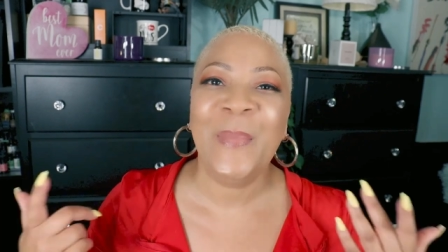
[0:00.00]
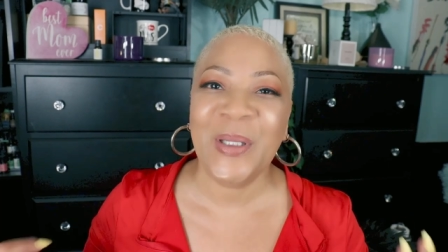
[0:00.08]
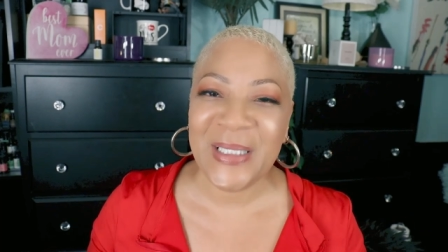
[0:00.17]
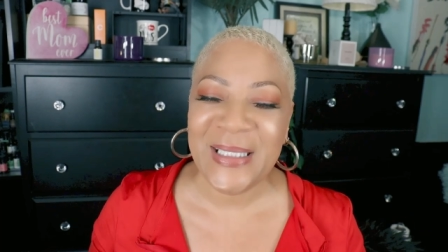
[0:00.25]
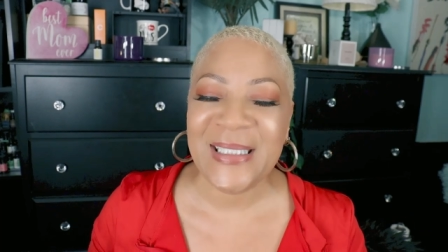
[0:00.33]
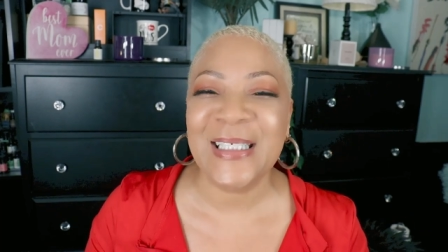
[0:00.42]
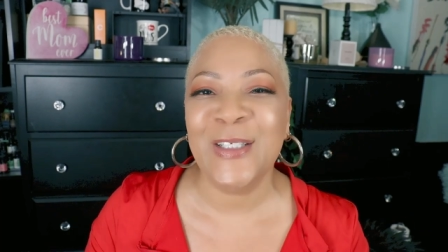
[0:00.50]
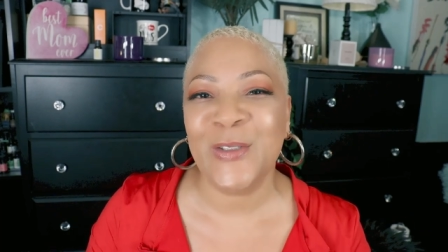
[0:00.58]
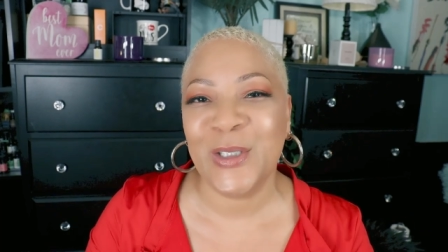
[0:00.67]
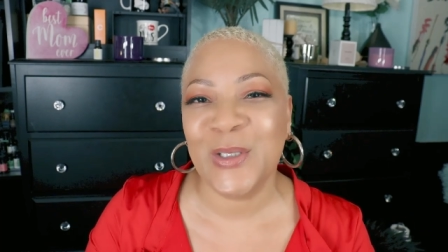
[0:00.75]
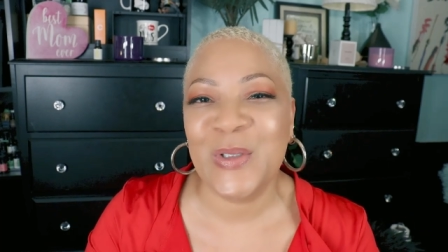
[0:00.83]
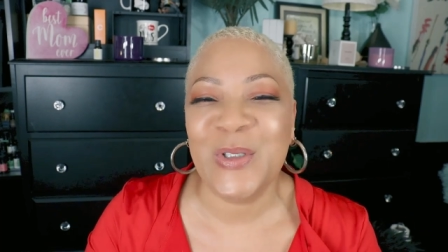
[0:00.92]
Please
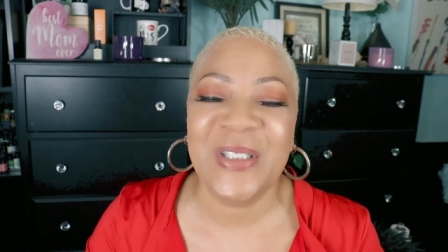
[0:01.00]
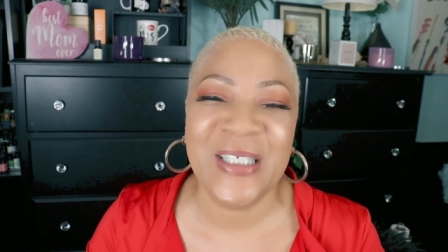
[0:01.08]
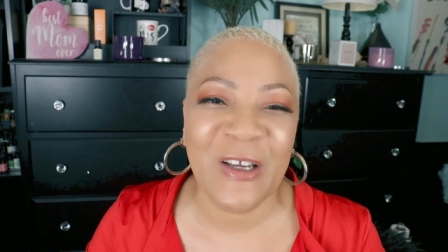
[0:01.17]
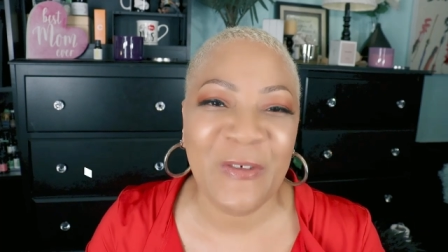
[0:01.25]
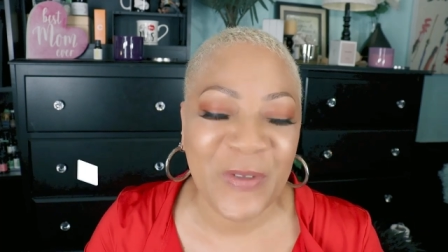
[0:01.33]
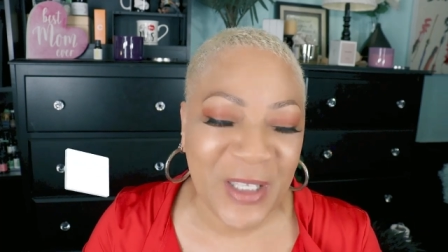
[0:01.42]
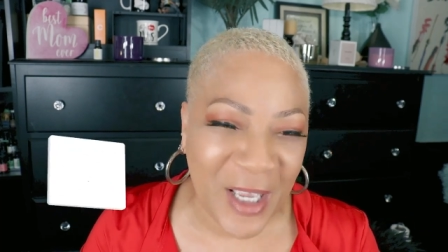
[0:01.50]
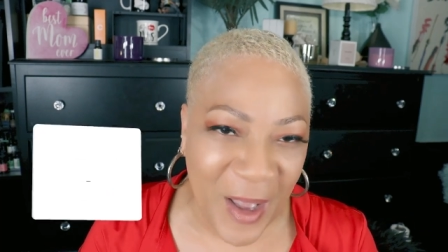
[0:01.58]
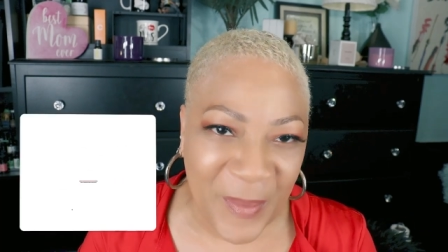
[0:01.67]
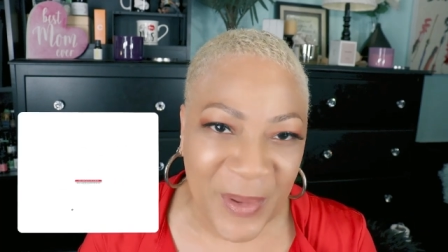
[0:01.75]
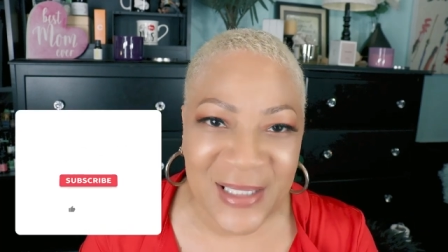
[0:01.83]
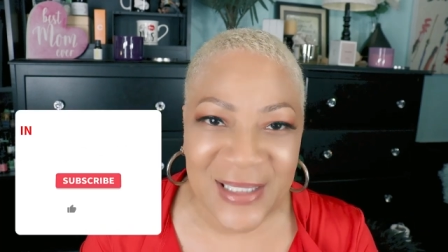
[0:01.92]
introduce yourself in the
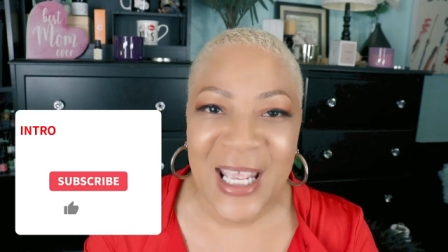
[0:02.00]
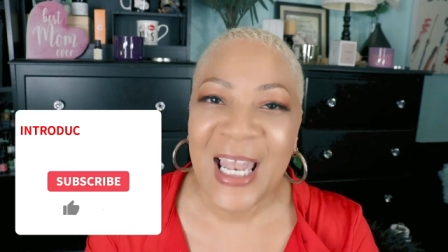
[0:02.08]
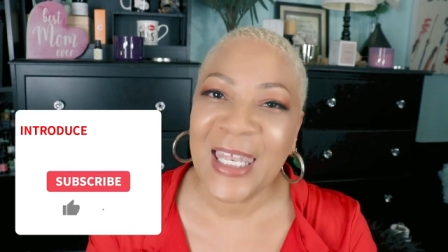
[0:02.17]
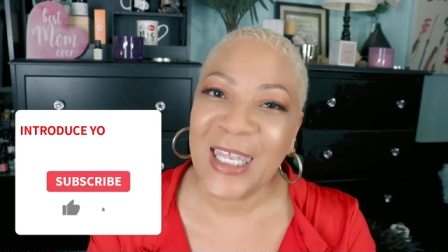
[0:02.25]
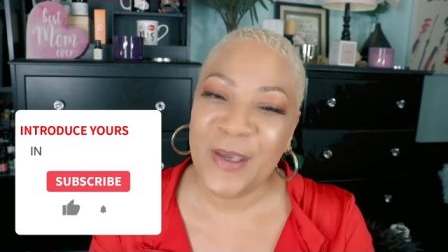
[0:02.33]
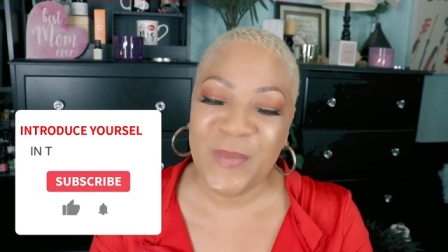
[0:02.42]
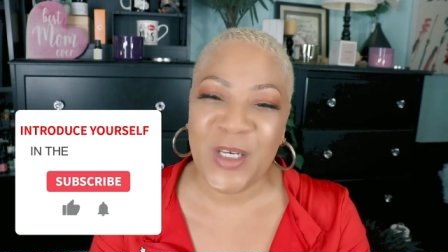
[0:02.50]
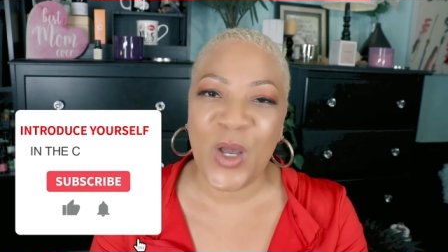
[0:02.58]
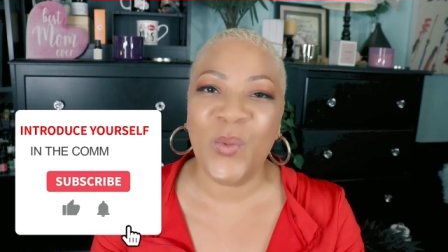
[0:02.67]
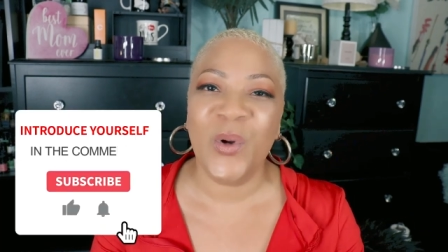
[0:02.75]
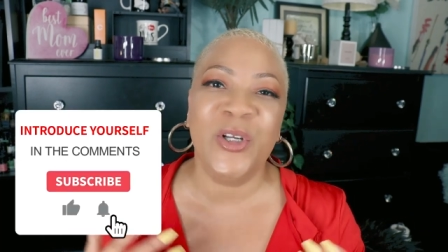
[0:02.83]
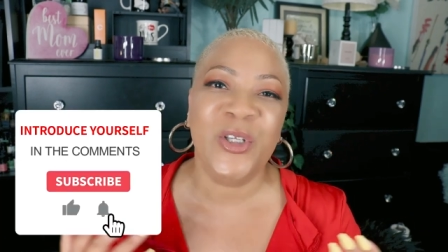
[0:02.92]
comments. Let me
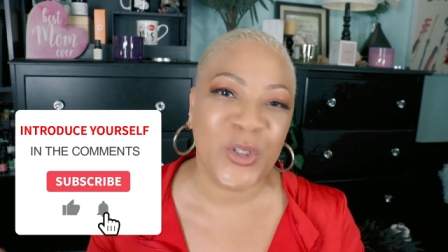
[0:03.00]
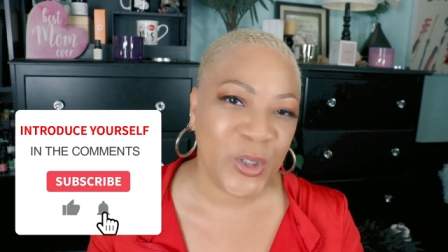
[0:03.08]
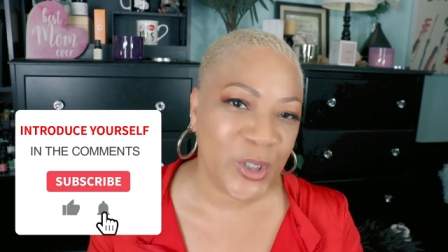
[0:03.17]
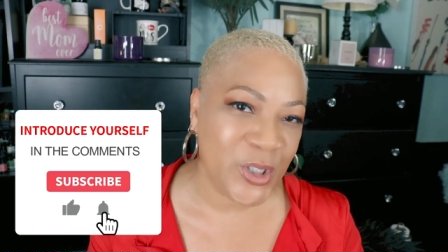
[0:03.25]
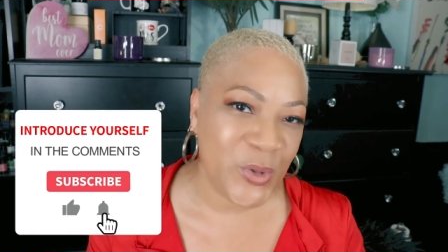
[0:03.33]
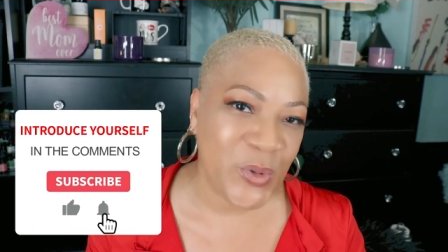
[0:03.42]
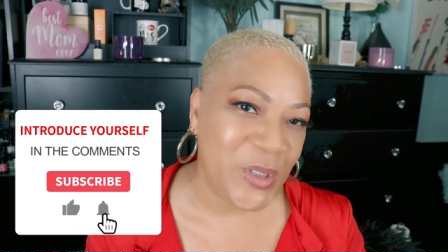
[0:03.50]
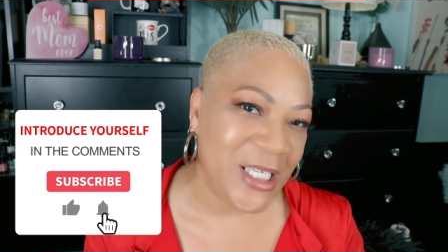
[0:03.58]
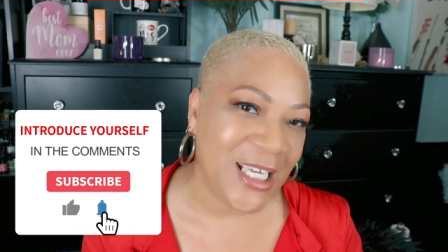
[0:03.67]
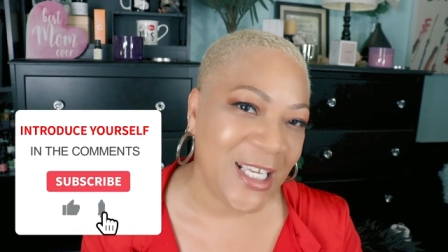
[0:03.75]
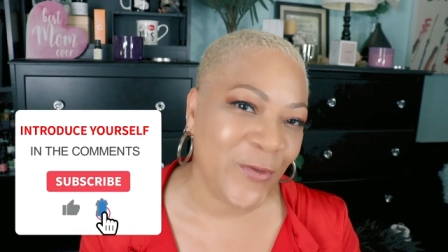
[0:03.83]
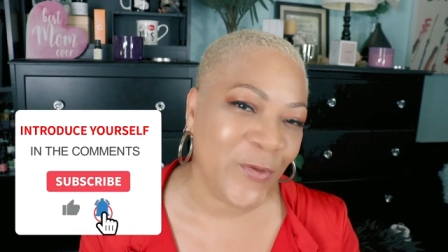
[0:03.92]
know where you're
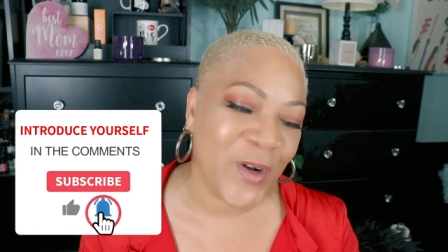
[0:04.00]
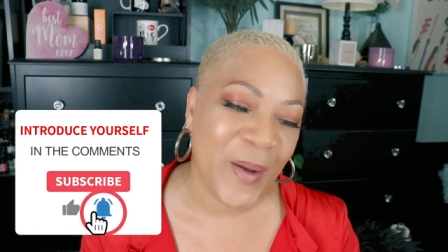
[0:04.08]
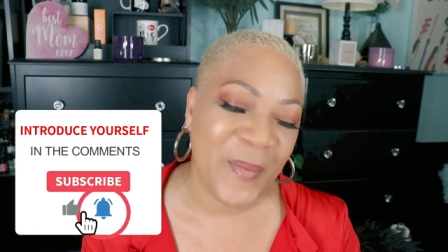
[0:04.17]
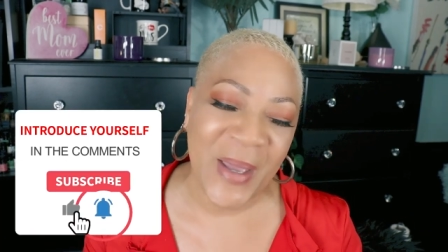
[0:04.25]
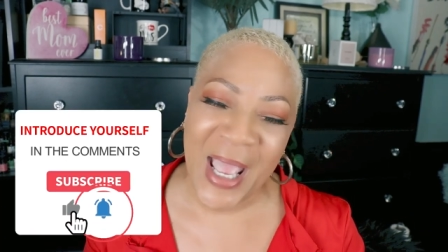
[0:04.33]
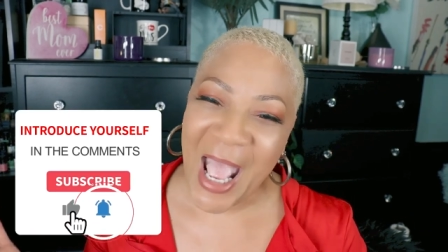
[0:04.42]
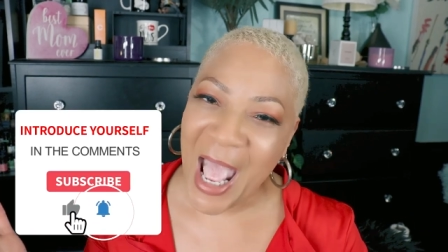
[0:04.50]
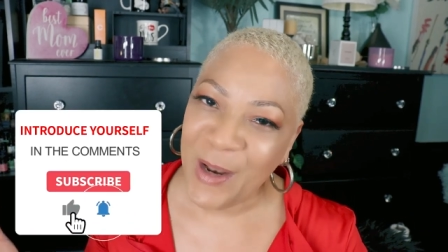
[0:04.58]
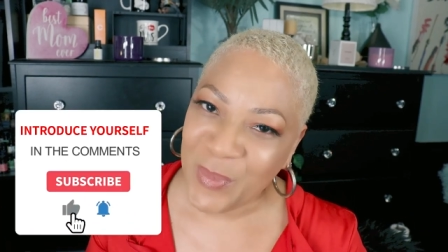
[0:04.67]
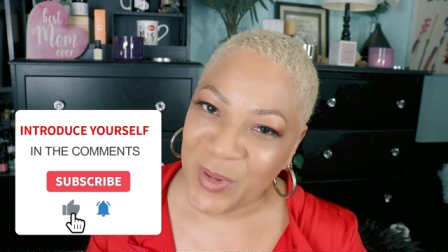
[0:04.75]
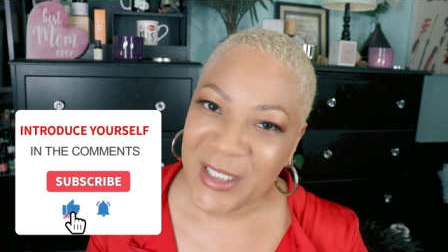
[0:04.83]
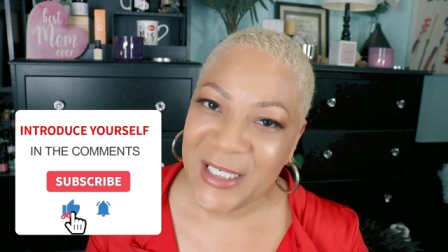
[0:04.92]
tuning in from,
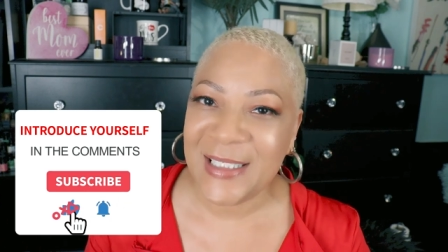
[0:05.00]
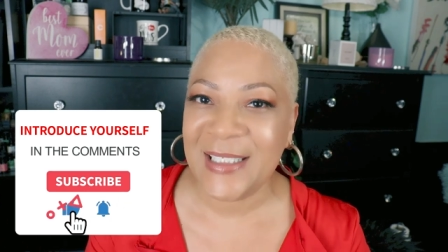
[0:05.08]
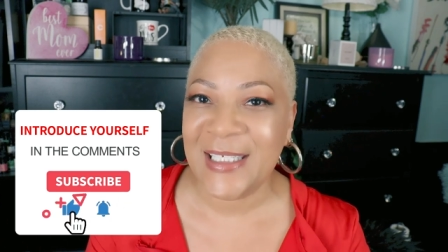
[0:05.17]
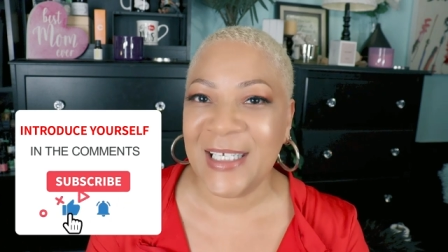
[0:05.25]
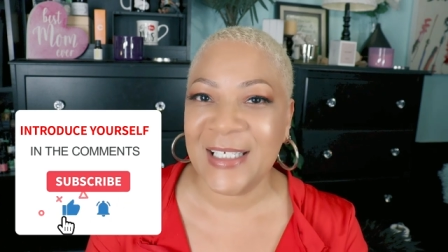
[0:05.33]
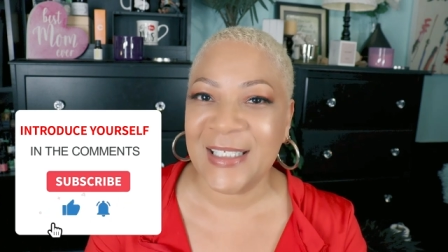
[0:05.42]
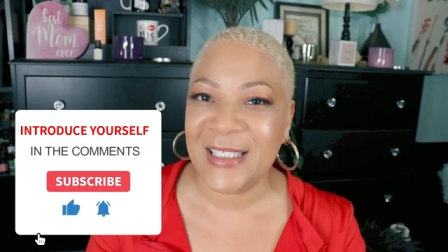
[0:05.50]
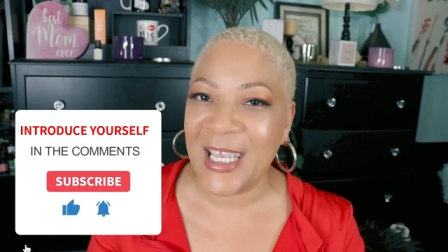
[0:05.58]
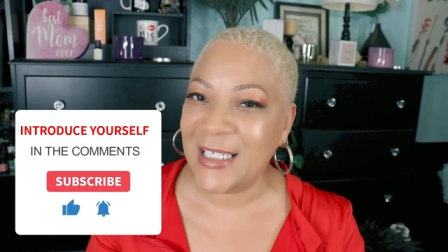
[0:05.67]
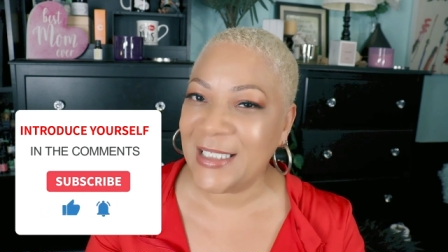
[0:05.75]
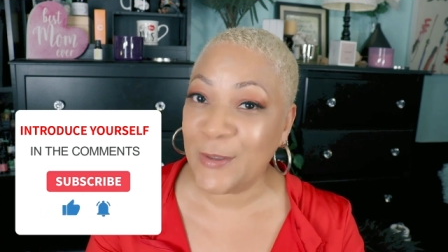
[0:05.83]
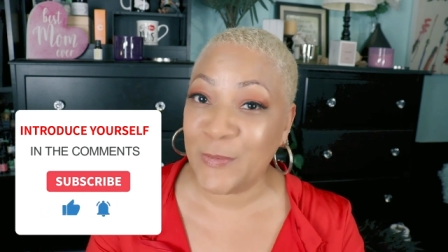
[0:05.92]
and please stick and stay.